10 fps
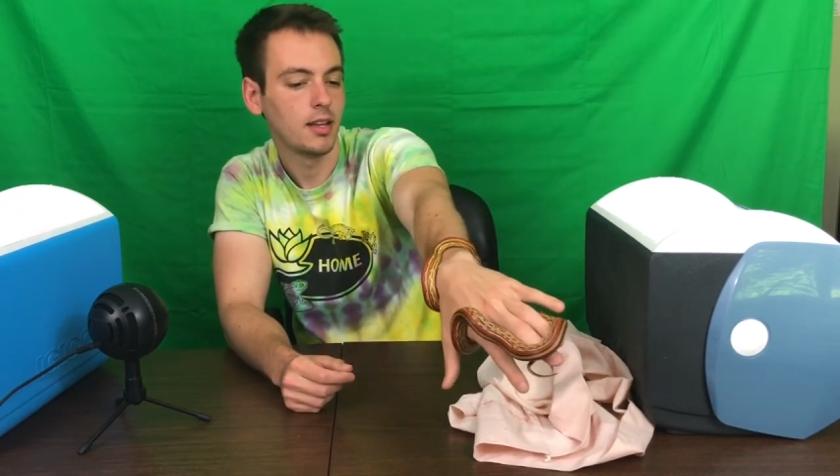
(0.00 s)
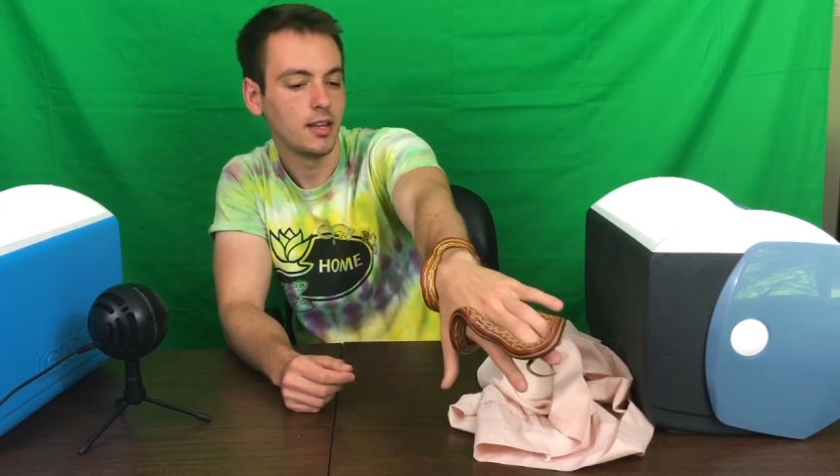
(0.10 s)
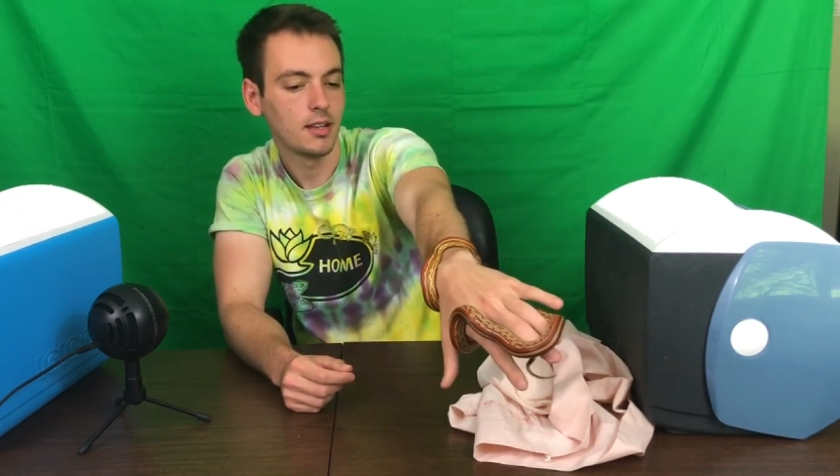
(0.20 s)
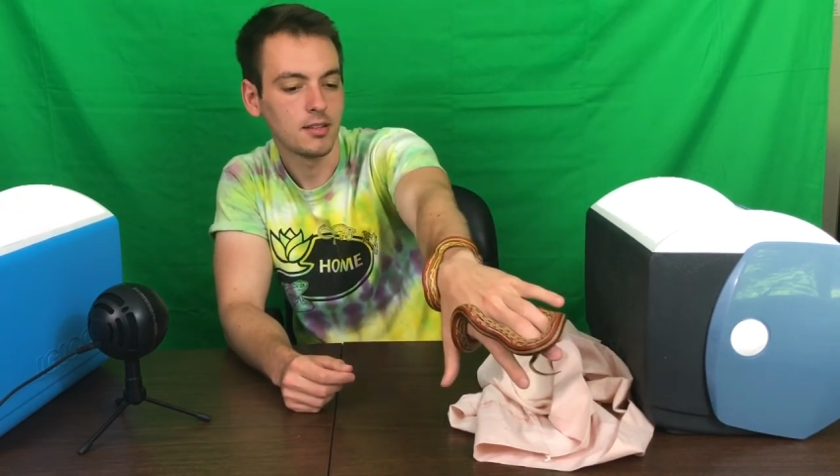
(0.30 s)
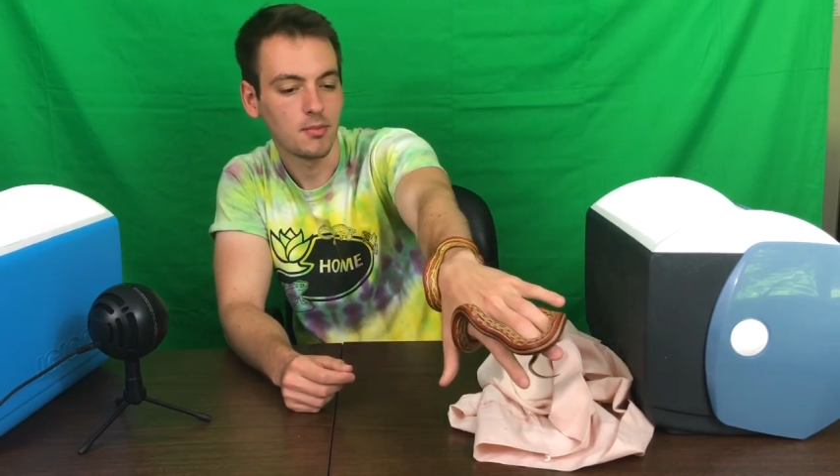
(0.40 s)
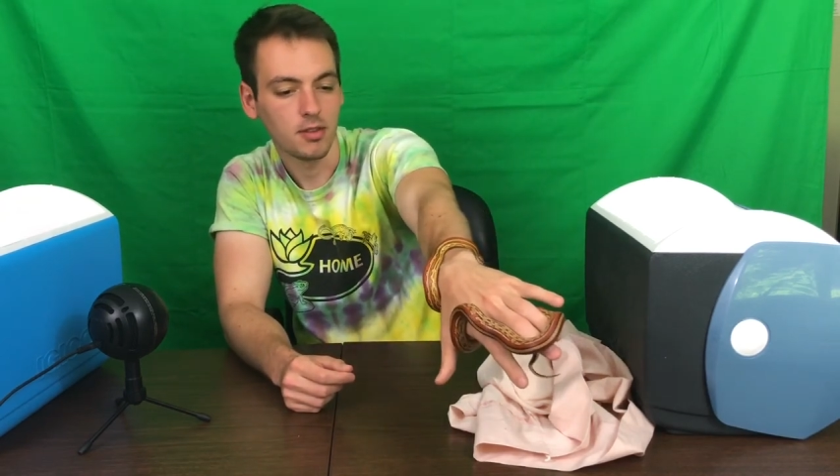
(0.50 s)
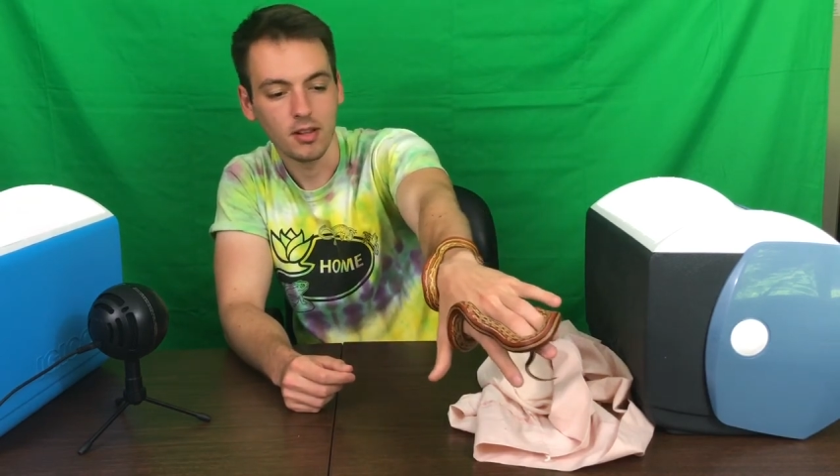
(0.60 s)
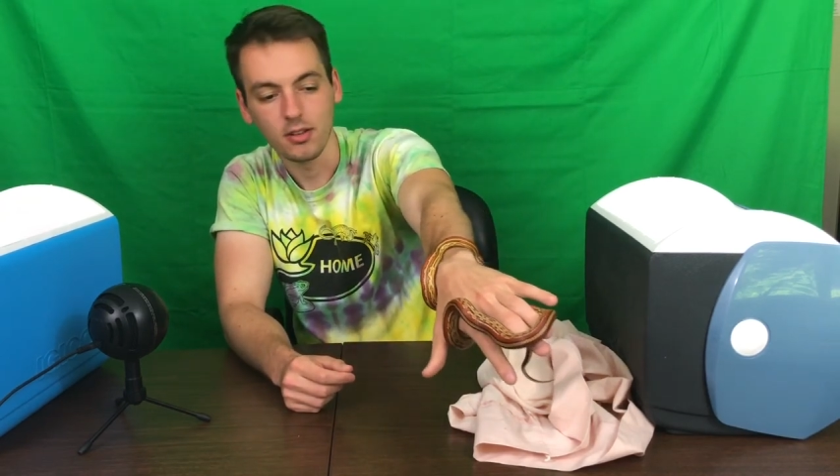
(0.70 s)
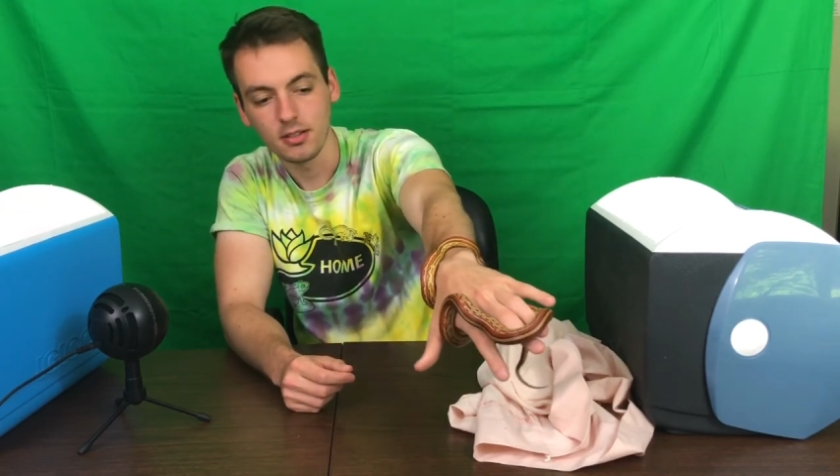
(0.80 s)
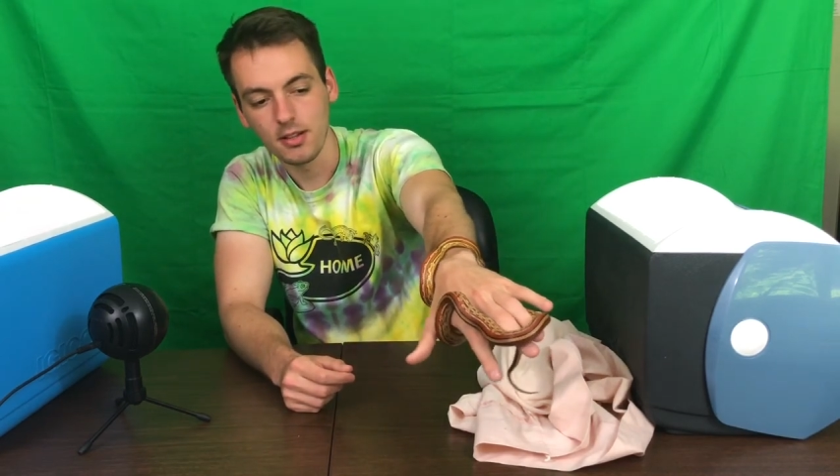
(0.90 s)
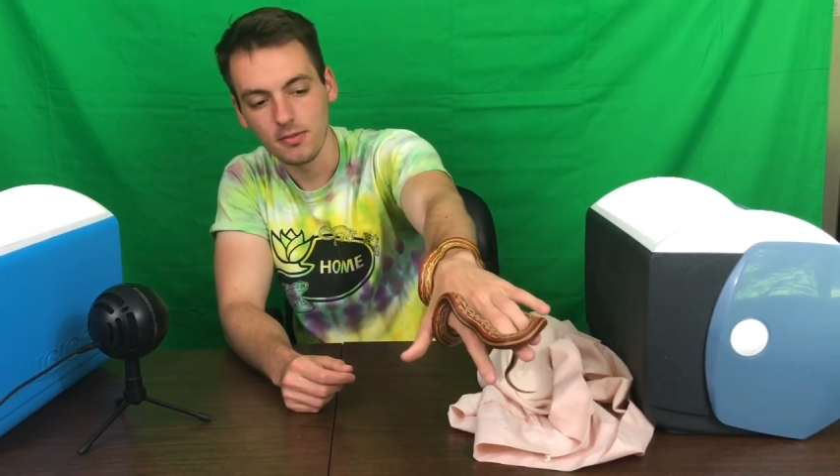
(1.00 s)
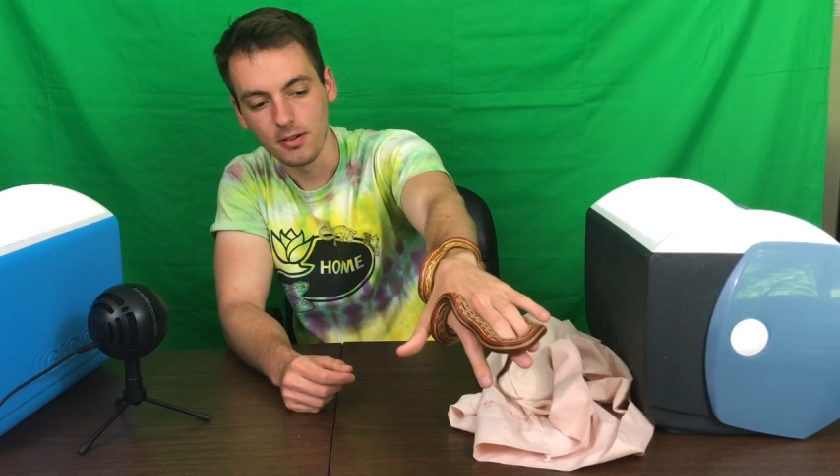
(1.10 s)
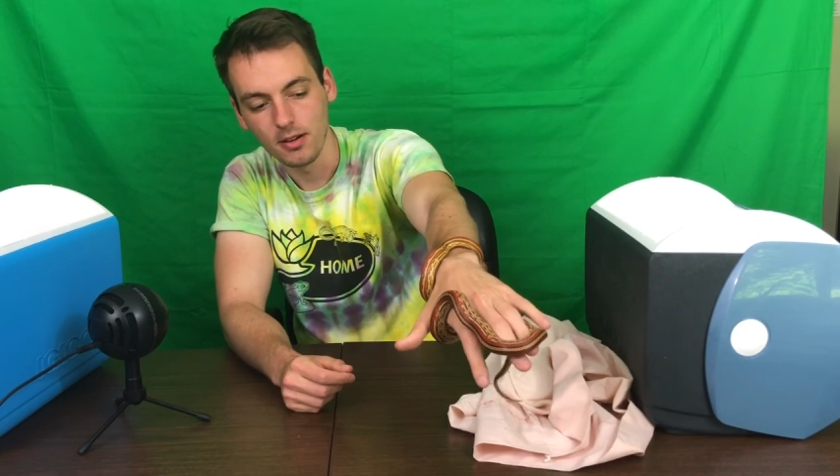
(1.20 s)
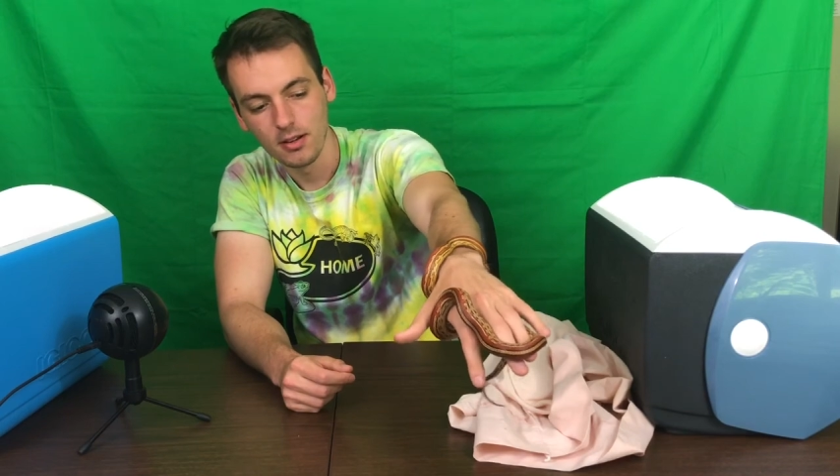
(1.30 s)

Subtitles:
get something that looks different.